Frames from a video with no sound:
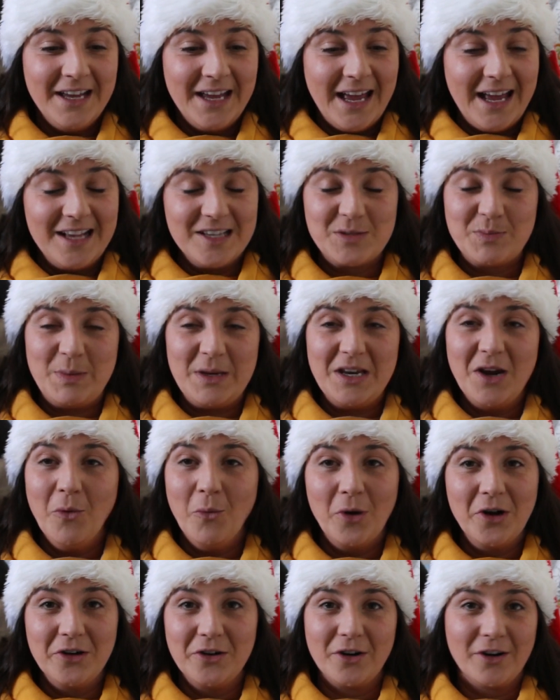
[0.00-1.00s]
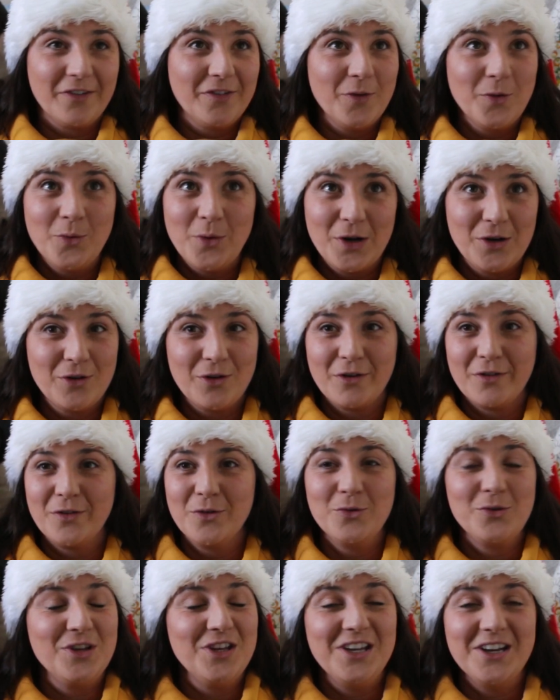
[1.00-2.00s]
It's been a wonderful,
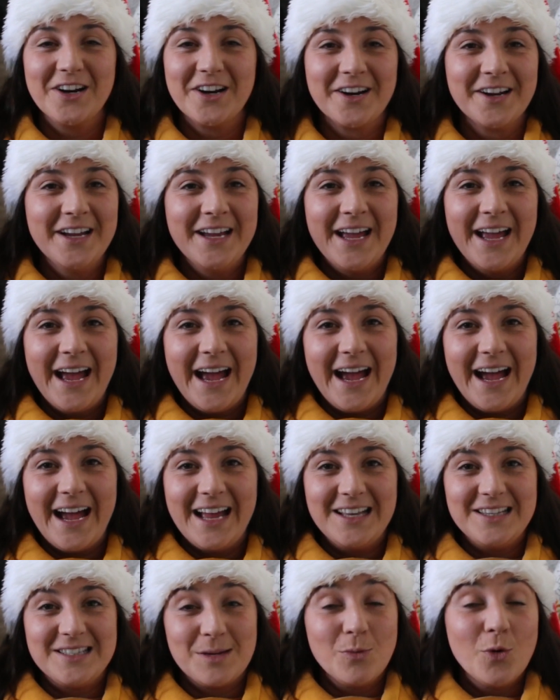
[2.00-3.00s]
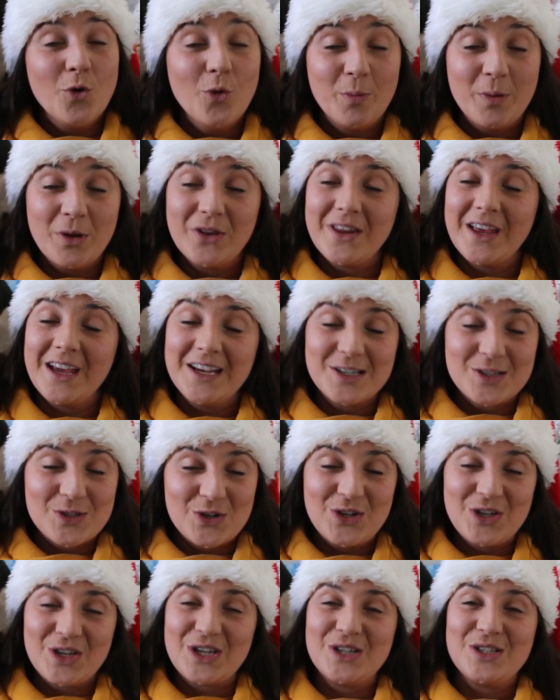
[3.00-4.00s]
wonderful year, and I'm hoping that it's
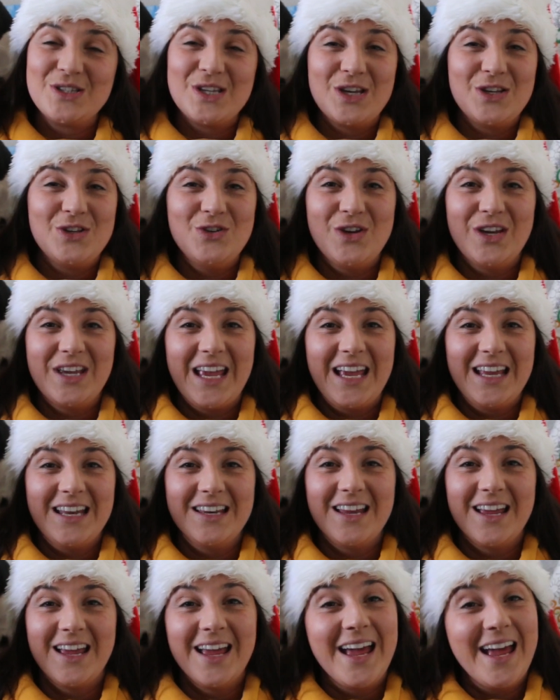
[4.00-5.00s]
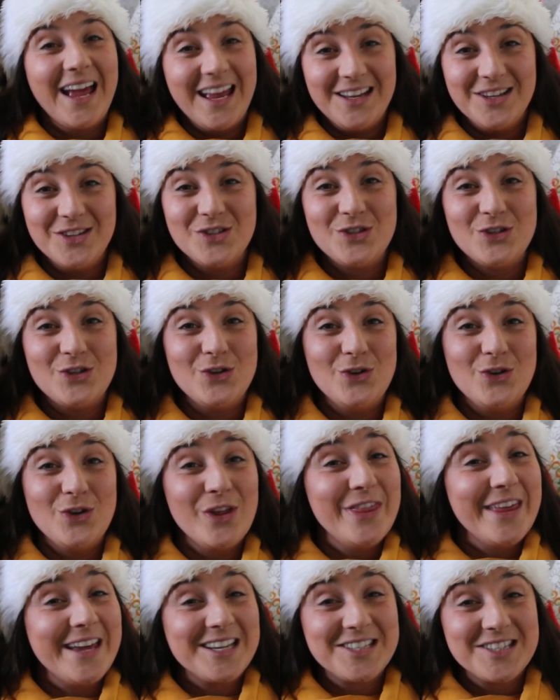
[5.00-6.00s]
going to continue again into
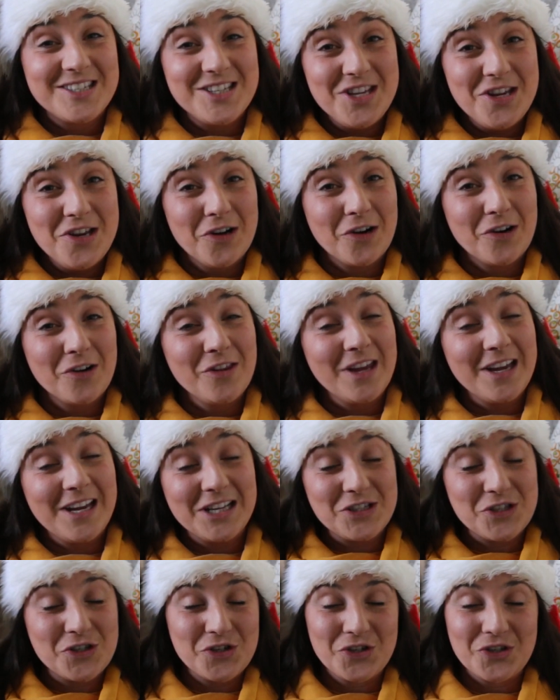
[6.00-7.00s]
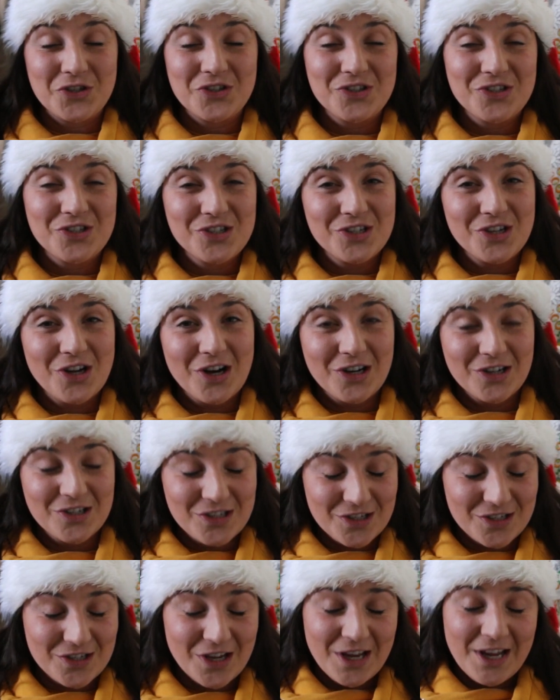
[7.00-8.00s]
this year that has just
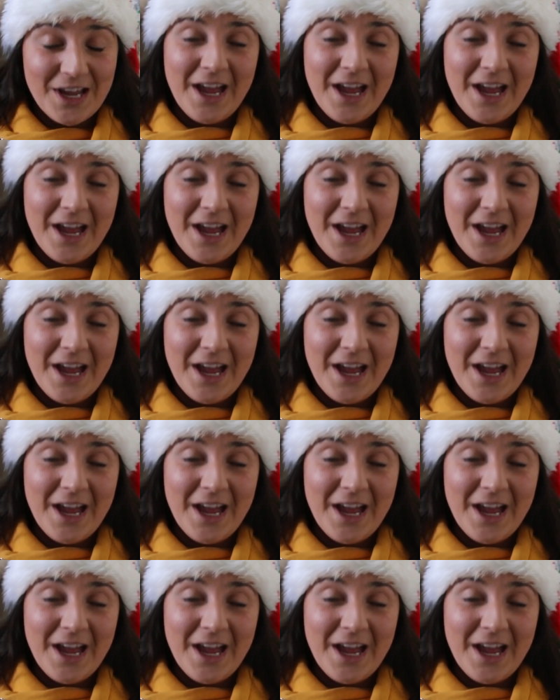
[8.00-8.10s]
started.